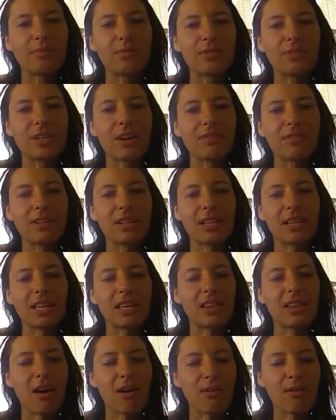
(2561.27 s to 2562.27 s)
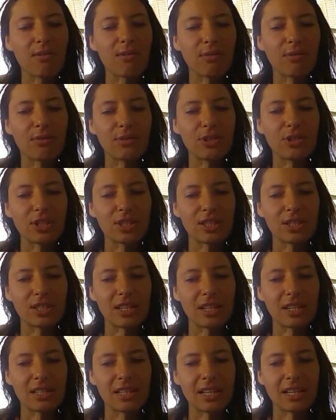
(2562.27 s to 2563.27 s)
definitely love just
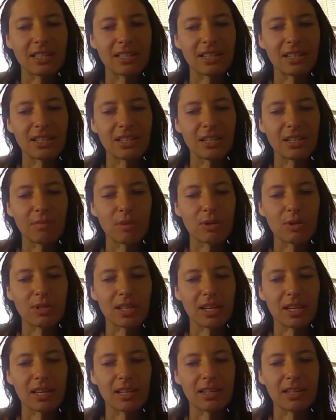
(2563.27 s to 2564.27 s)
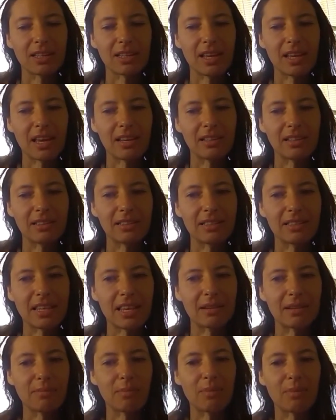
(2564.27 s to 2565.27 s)
dancing to music and
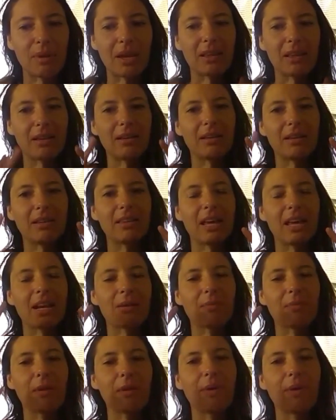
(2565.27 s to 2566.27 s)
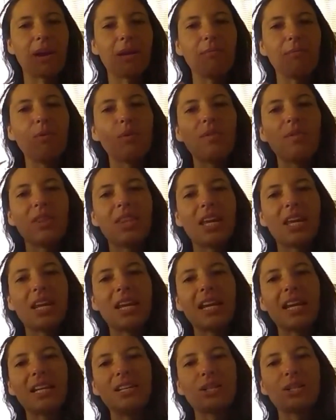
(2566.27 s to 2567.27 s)
then being, letting my body move. And then
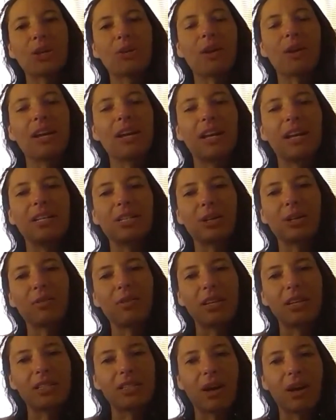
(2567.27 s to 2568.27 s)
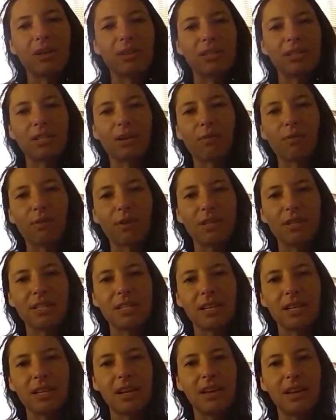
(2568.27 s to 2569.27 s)
it integrates all the different
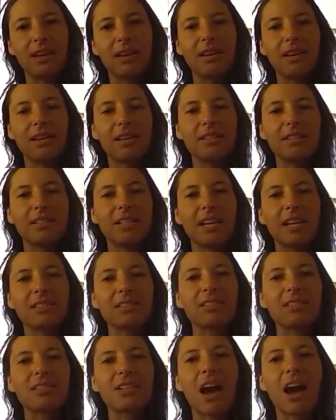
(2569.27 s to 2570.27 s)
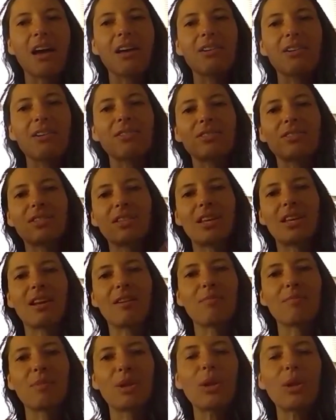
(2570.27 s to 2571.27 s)
dance styles that
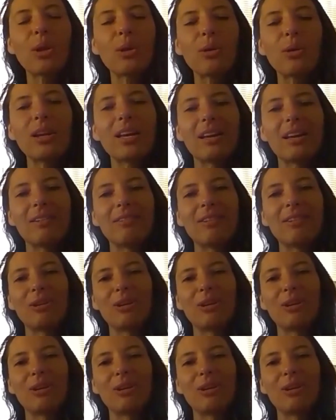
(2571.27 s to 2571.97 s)
I've been learning.